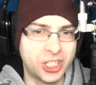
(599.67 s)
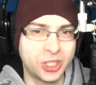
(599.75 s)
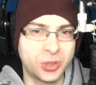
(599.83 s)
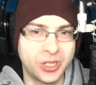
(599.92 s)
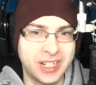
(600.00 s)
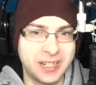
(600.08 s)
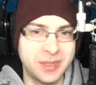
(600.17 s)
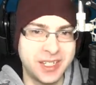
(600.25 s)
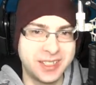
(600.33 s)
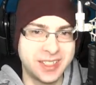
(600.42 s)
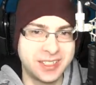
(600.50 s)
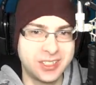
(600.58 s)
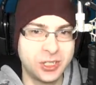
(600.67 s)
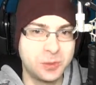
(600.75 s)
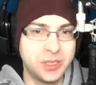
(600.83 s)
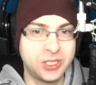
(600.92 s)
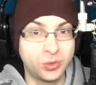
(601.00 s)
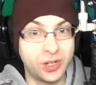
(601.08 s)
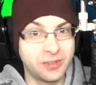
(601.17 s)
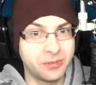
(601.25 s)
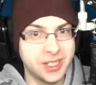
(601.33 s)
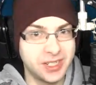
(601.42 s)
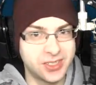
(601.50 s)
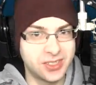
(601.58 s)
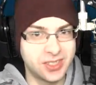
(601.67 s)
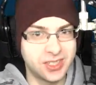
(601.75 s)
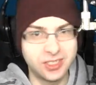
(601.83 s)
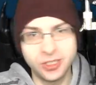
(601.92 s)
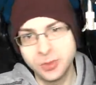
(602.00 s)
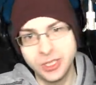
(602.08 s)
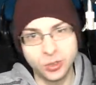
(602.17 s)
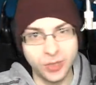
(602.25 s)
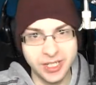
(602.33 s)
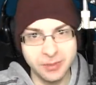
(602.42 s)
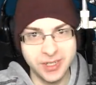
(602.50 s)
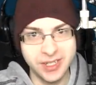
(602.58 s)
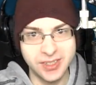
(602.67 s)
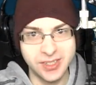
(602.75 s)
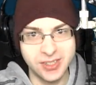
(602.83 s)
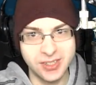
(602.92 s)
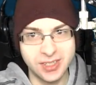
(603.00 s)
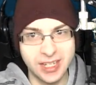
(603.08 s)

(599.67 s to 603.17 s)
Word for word: short, I mean it could be 12 minutes, it could be 20 minutes.